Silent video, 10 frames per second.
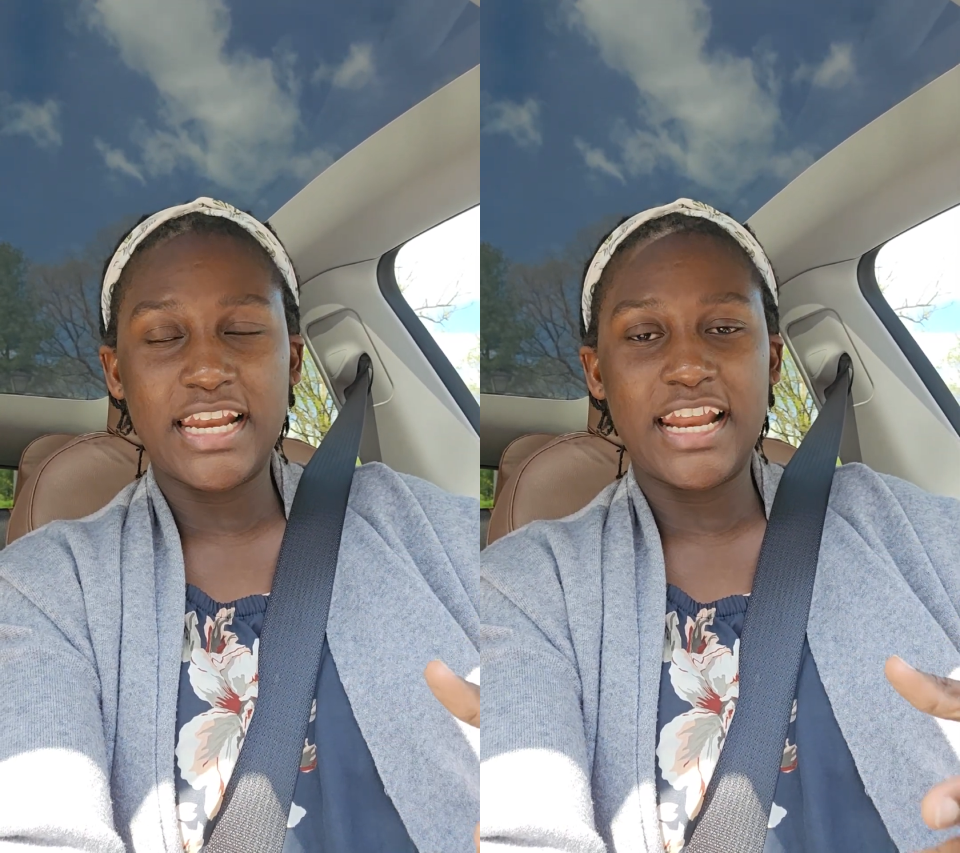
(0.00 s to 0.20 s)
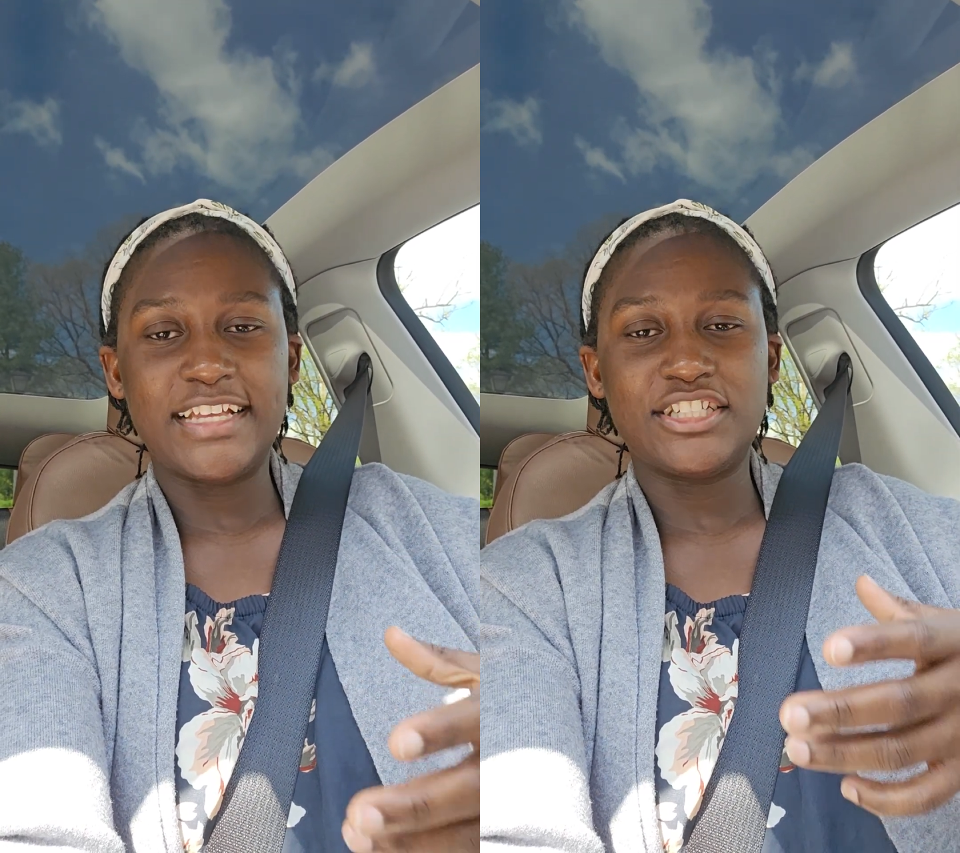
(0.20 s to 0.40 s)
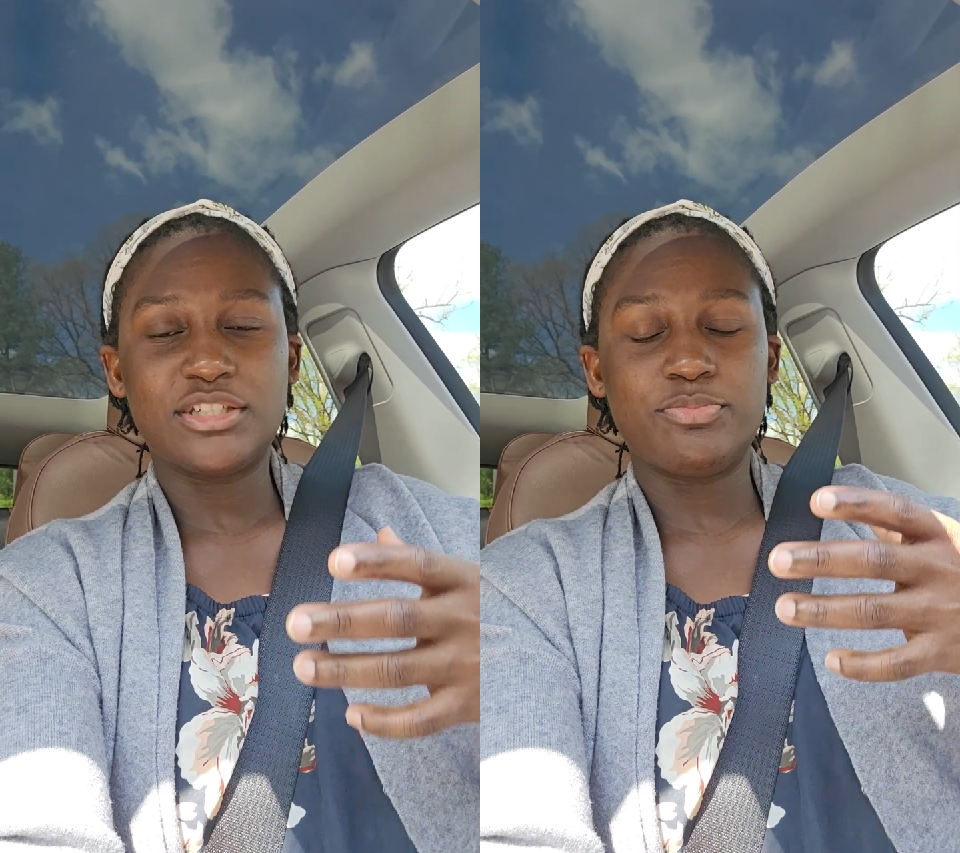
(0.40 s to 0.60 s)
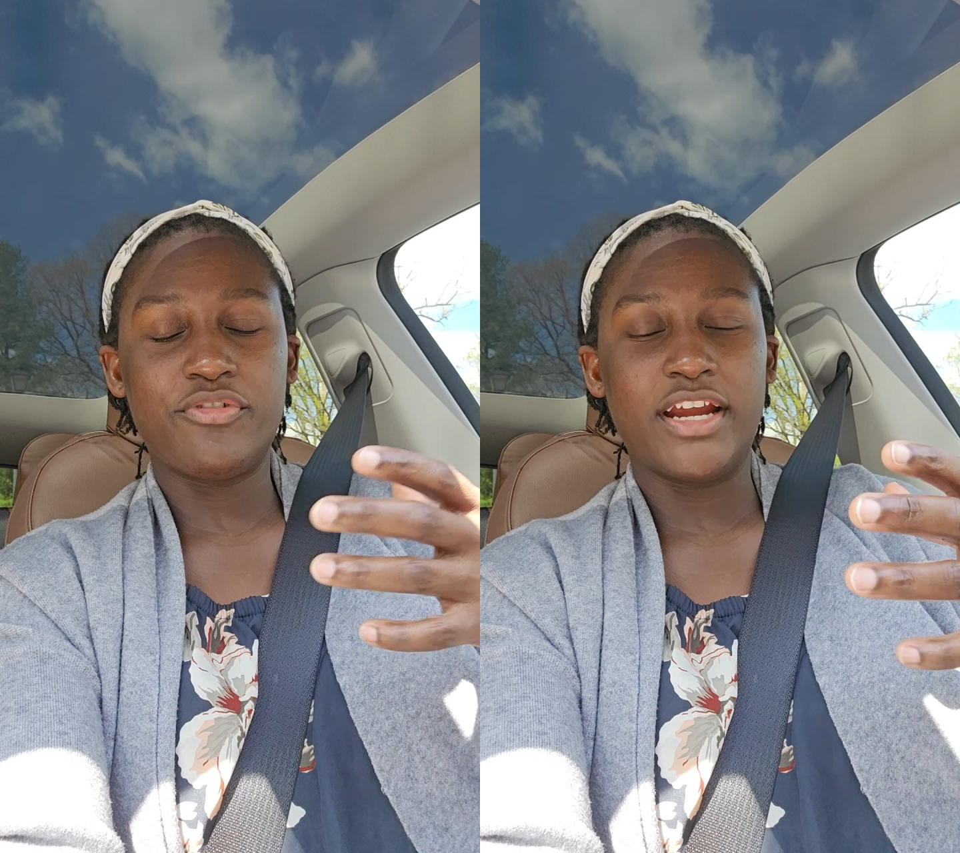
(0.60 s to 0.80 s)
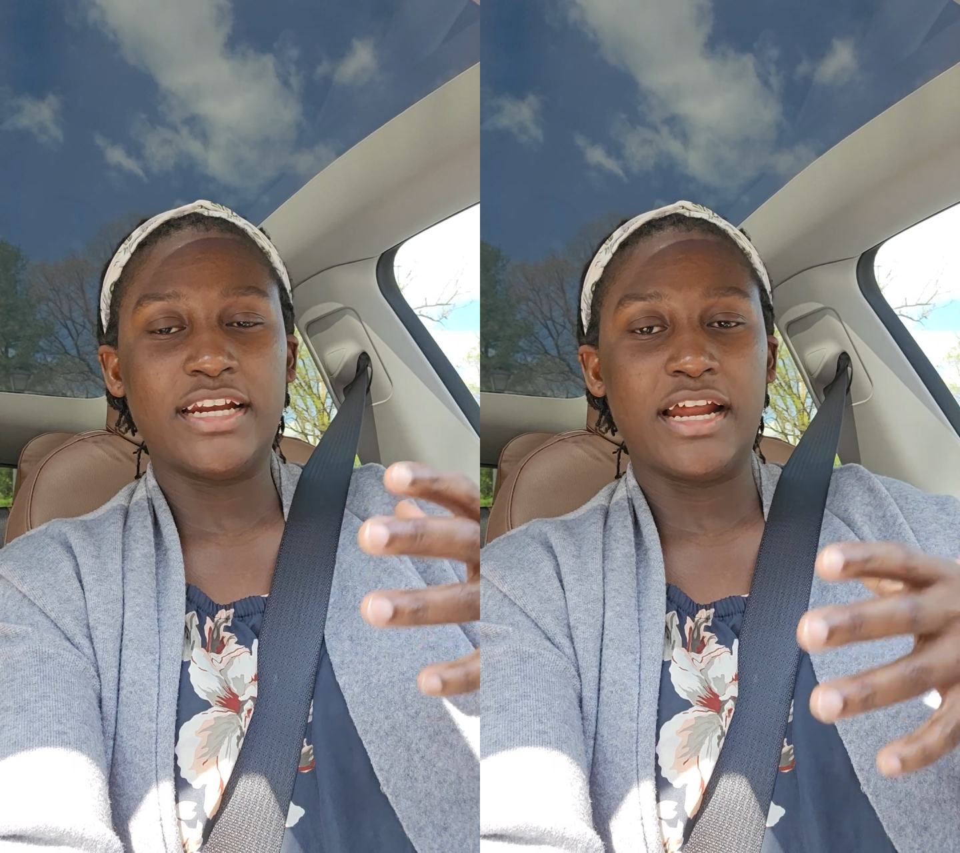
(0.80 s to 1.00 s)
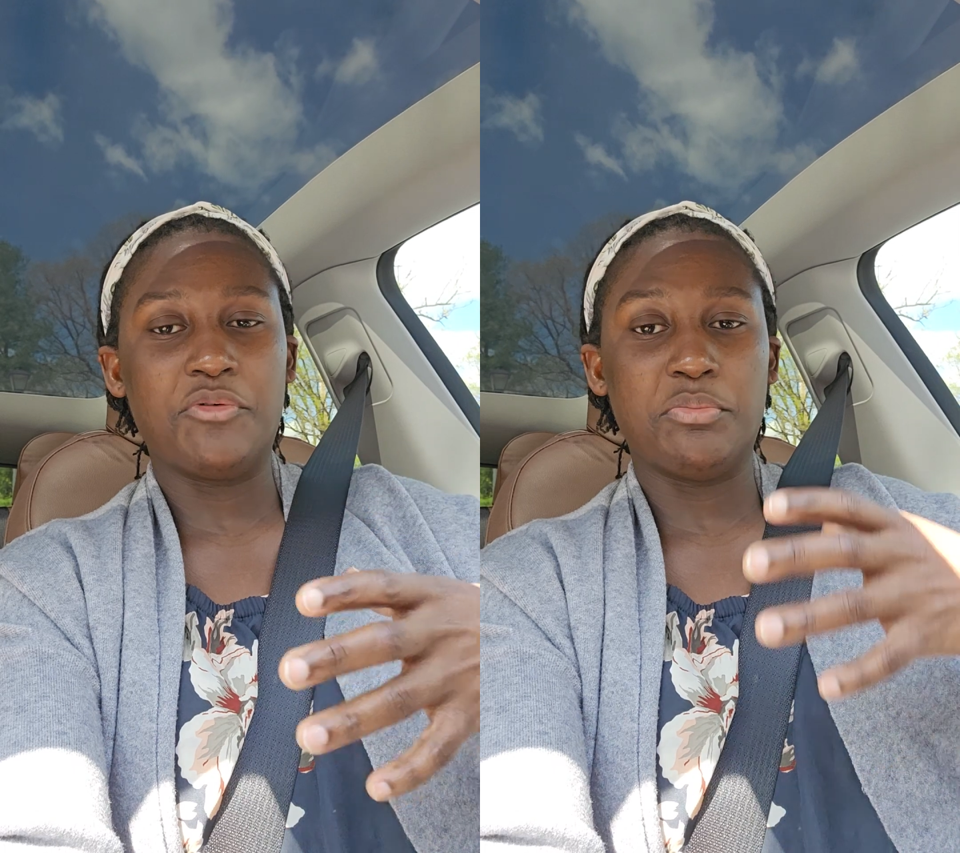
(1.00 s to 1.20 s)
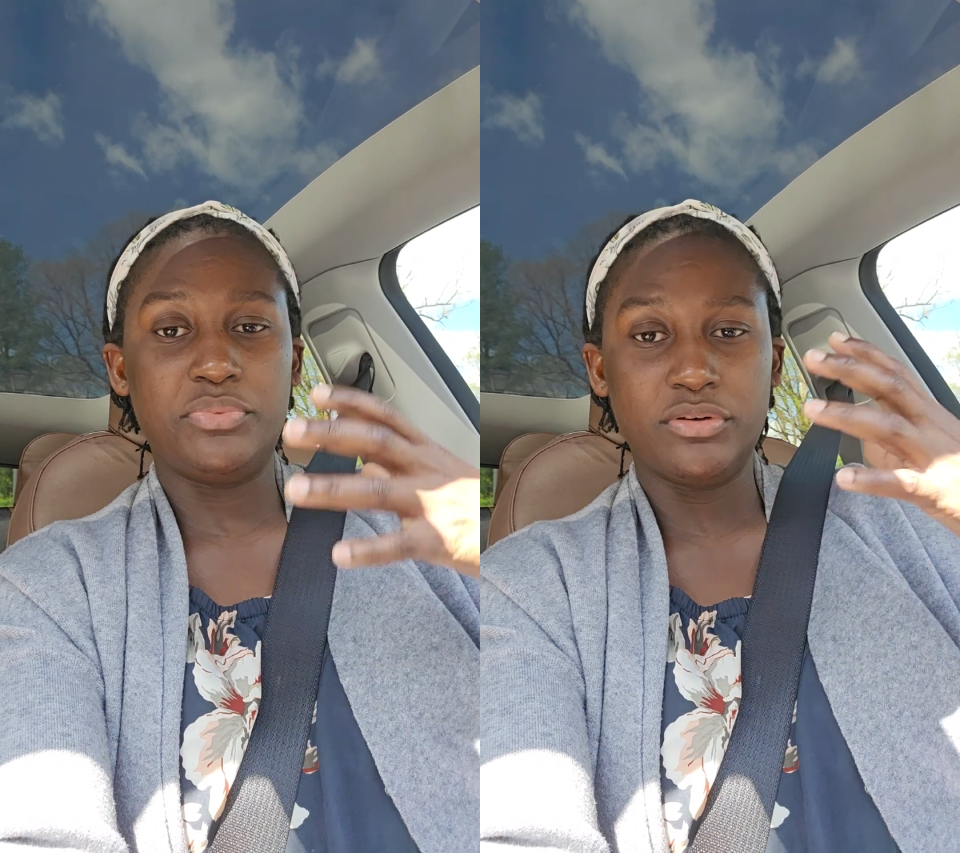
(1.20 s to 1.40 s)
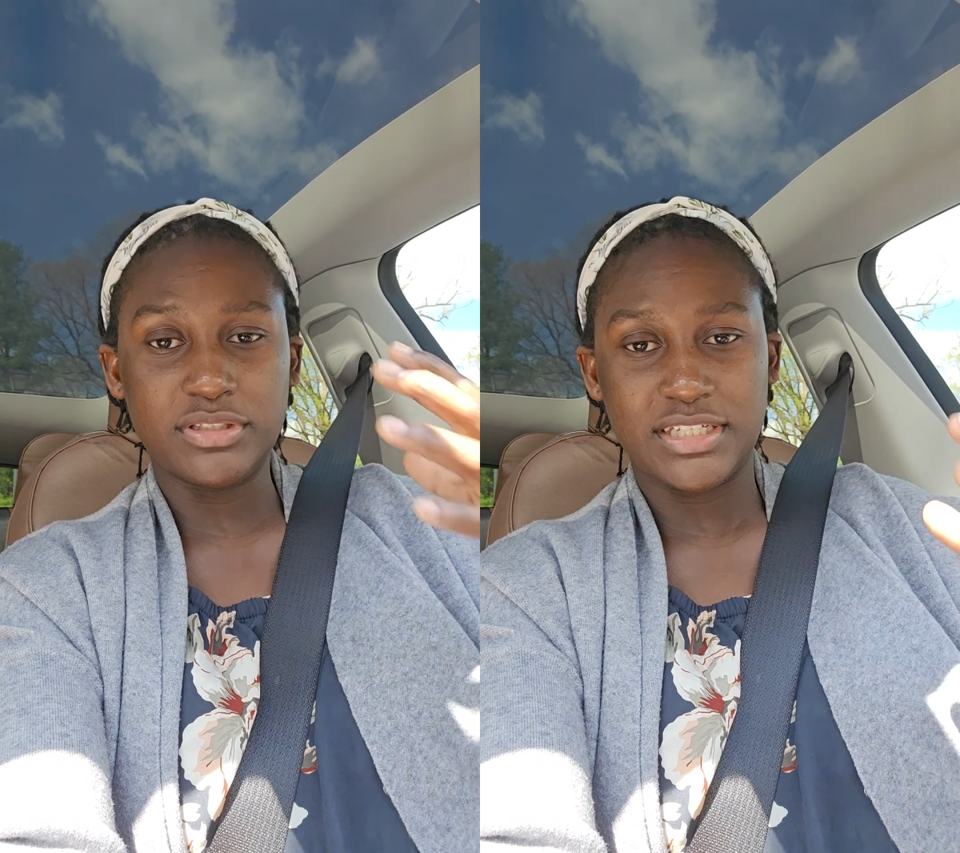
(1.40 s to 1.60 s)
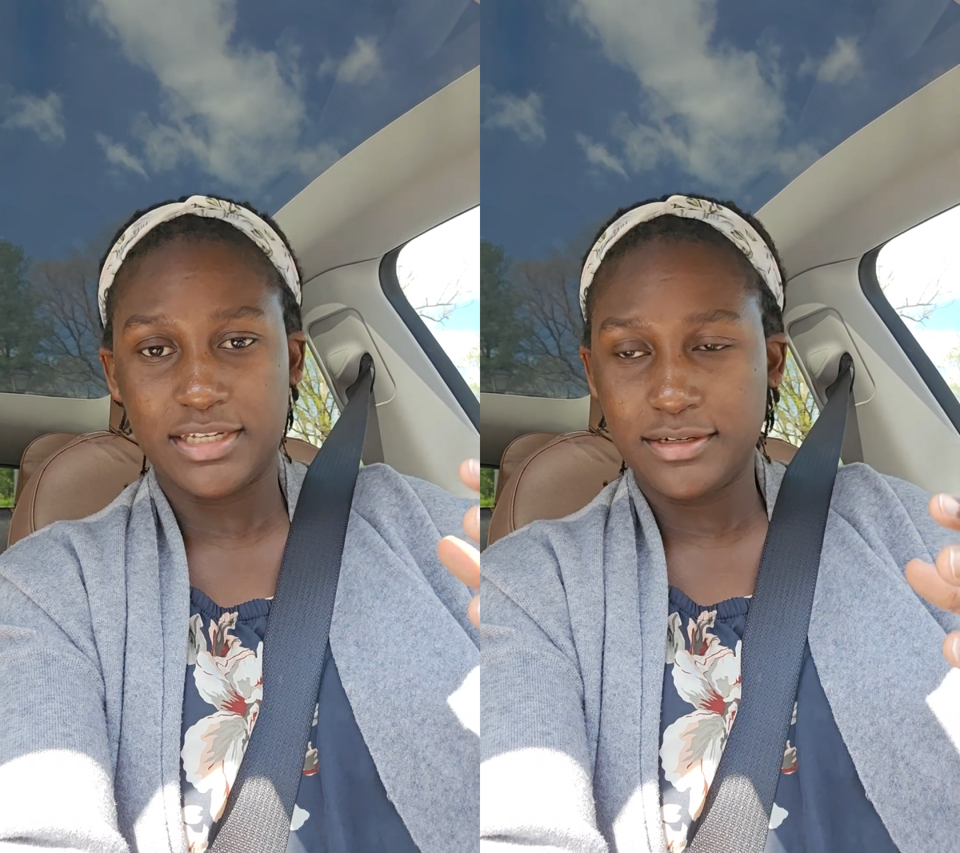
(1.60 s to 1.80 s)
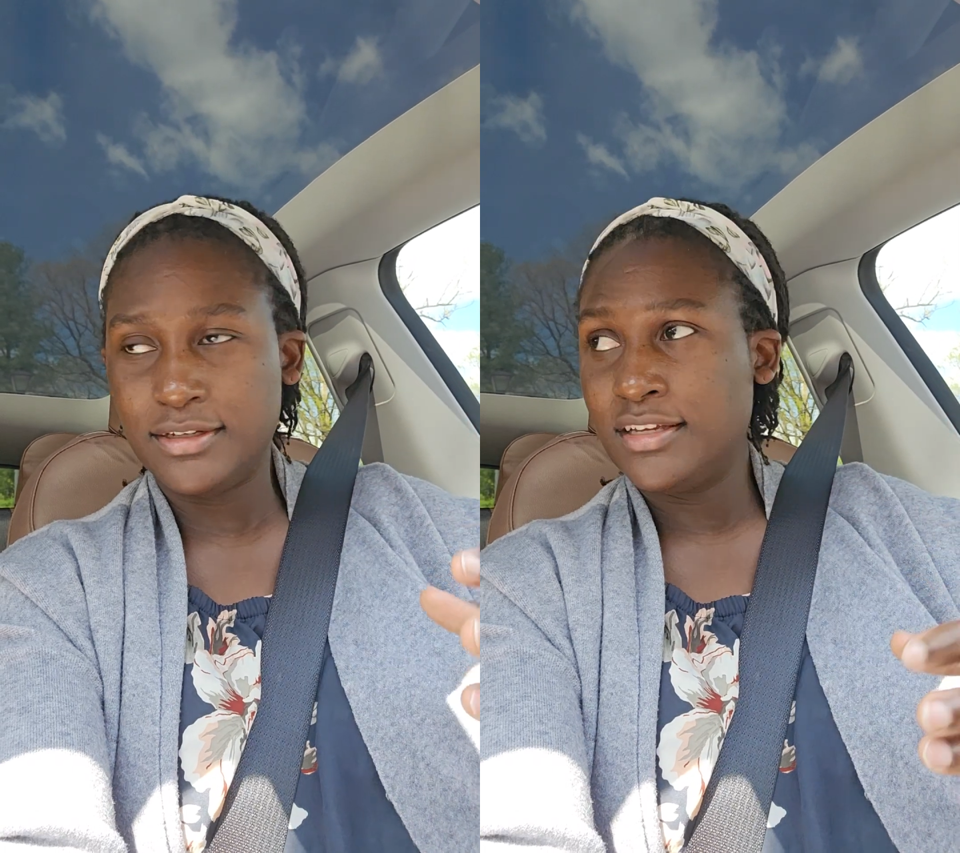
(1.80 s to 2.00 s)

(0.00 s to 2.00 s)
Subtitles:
and I just prayed and I rebuked it.